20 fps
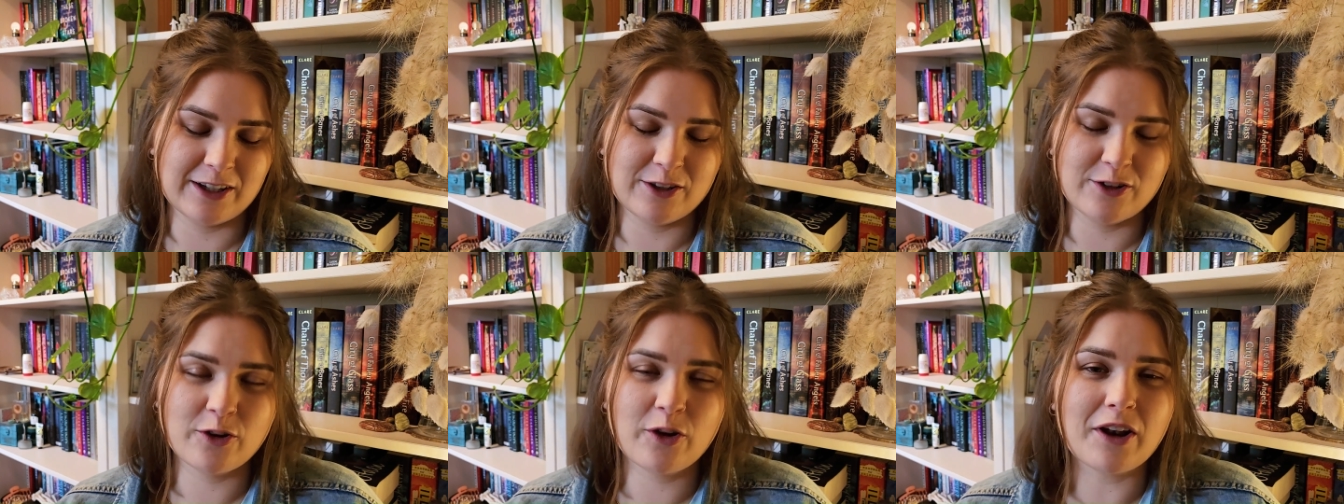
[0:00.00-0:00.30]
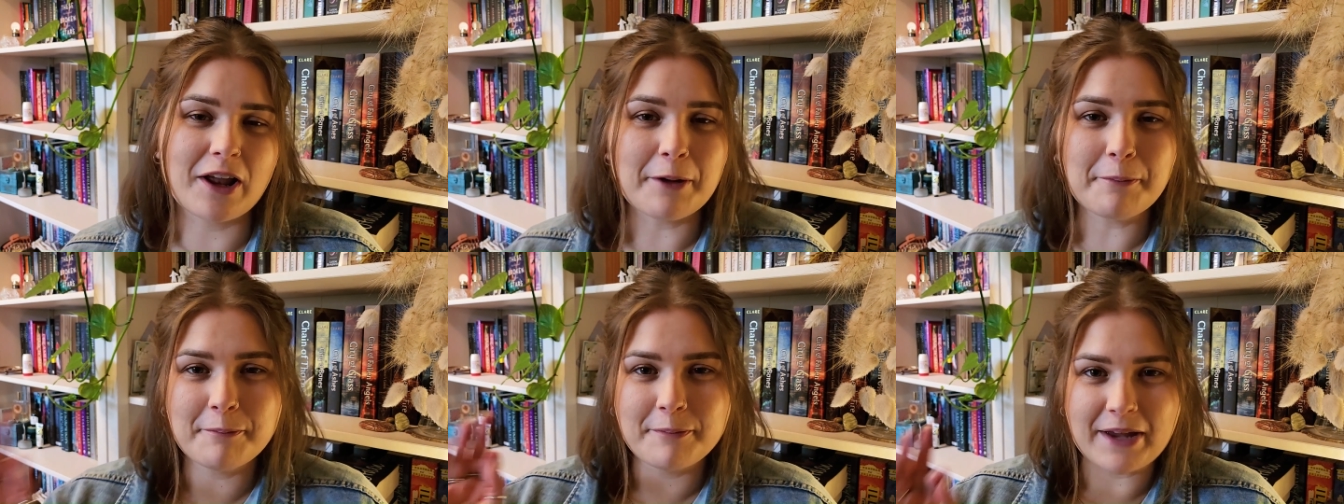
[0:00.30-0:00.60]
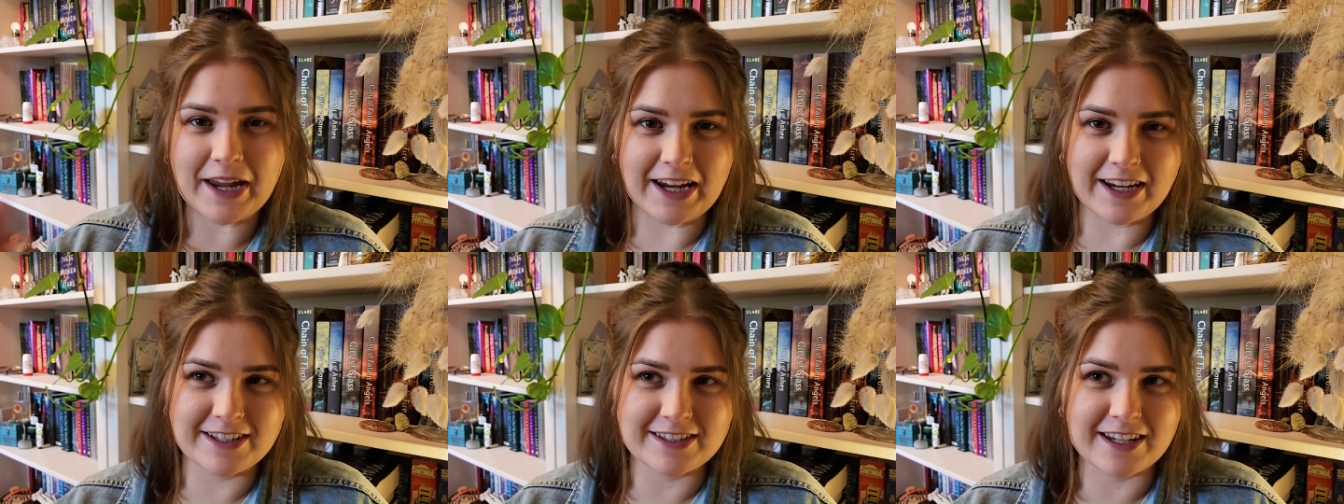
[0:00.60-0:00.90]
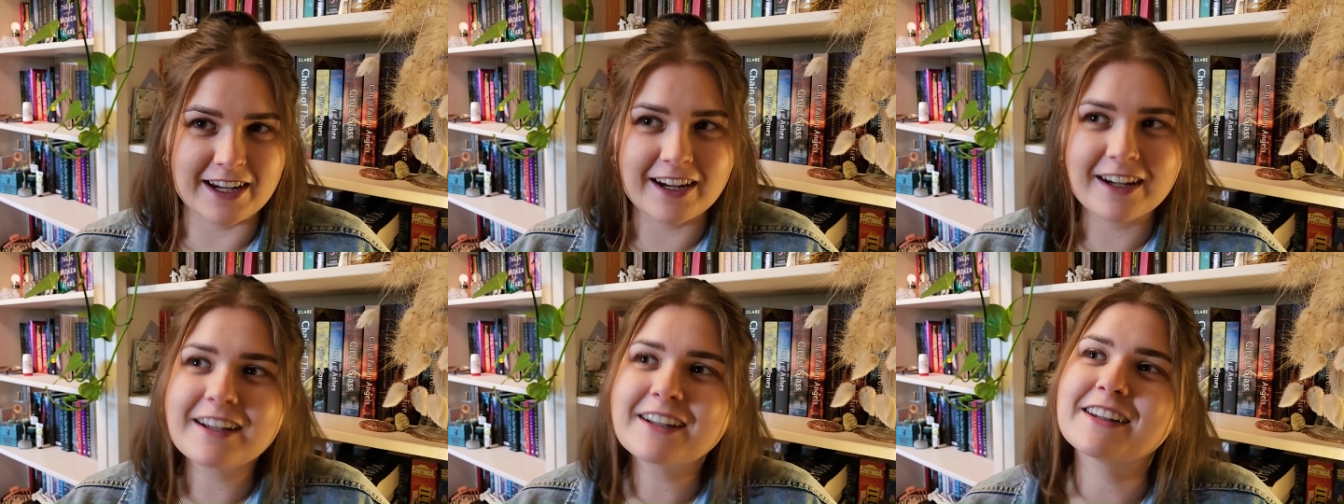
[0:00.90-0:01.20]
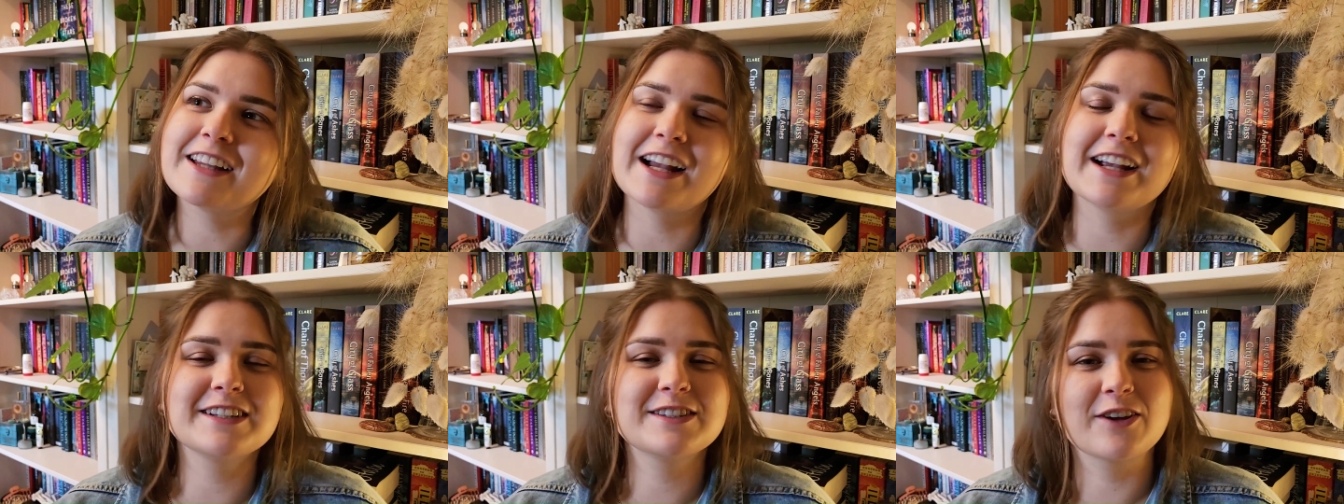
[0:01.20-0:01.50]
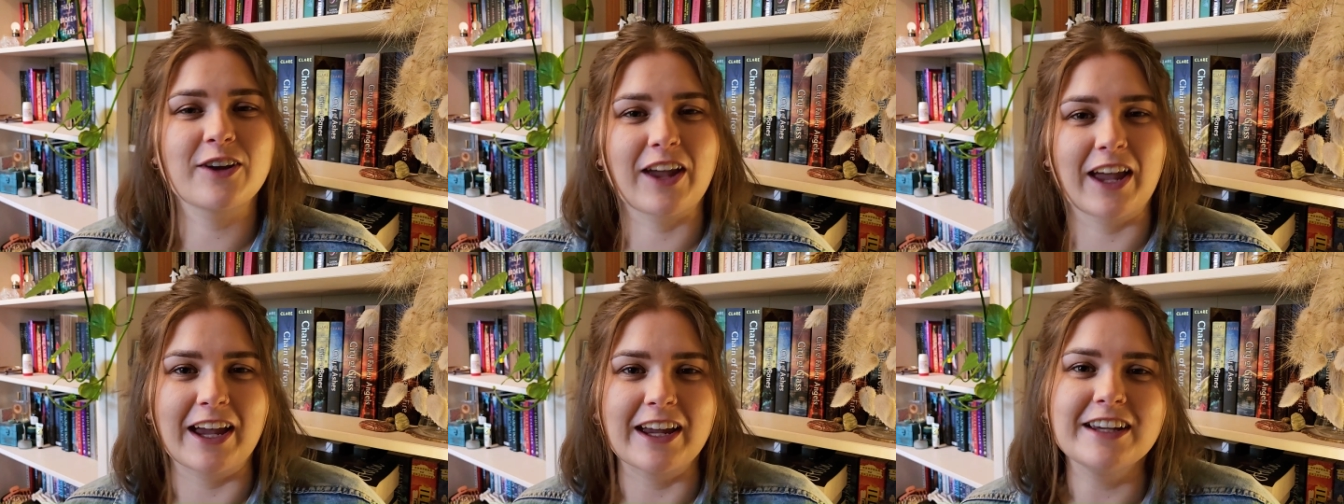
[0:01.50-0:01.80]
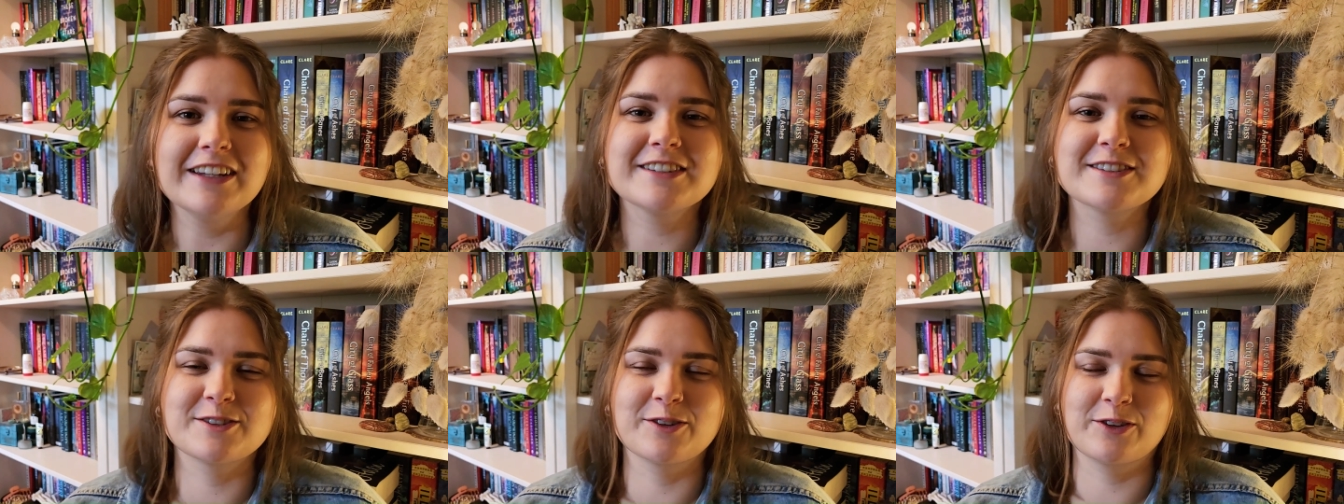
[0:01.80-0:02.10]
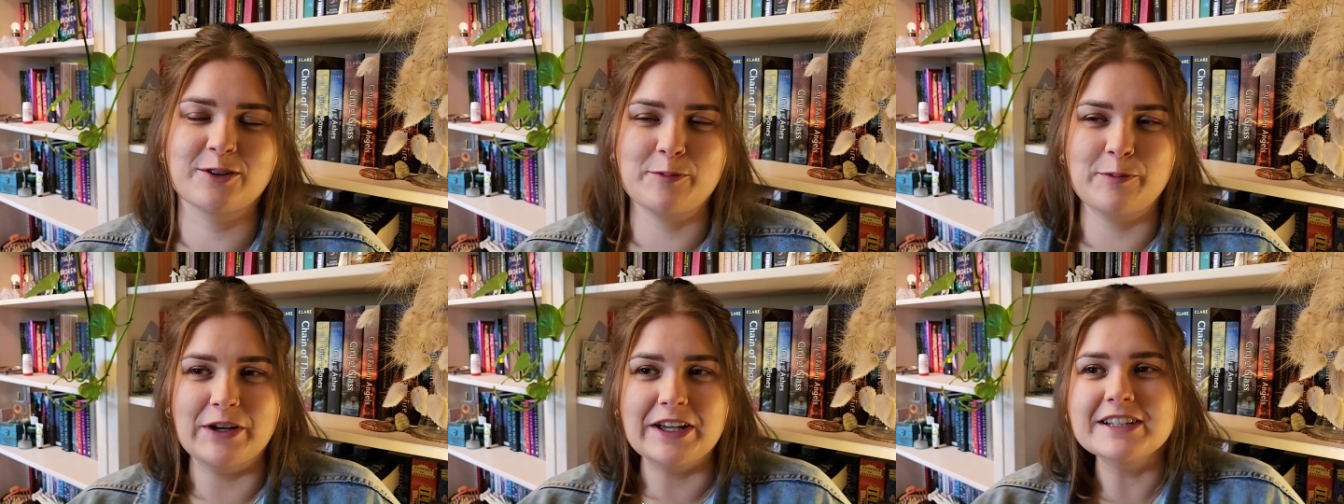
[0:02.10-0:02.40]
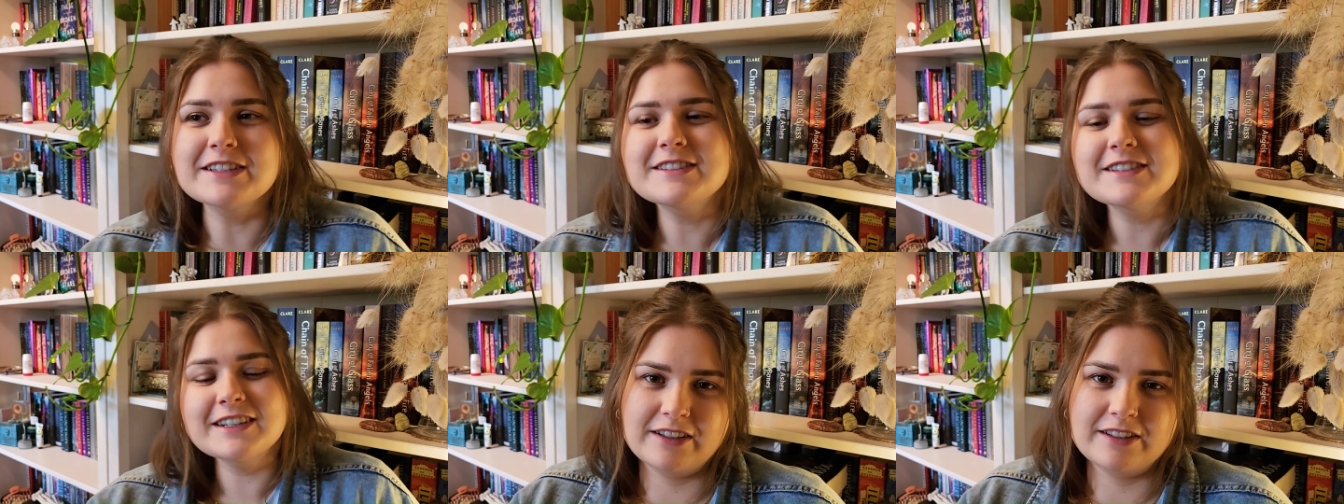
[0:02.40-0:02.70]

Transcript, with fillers: not amazing like it's okay it's not the best